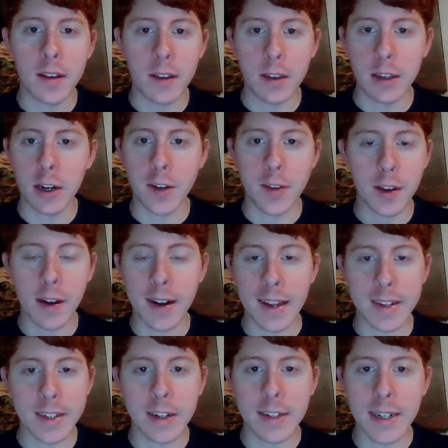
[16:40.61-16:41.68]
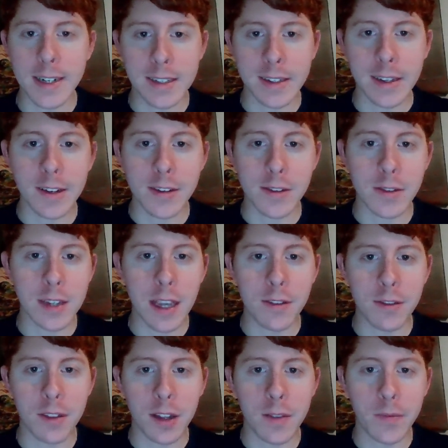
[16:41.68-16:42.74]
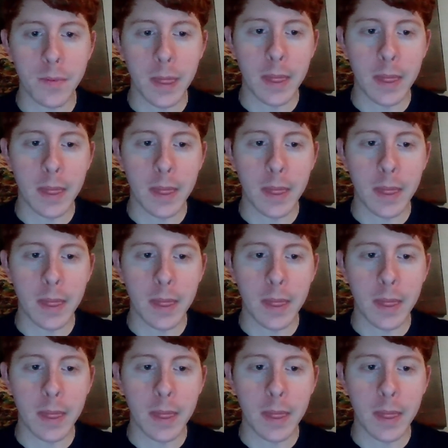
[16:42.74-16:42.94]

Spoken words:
You're going to get to your destination safely.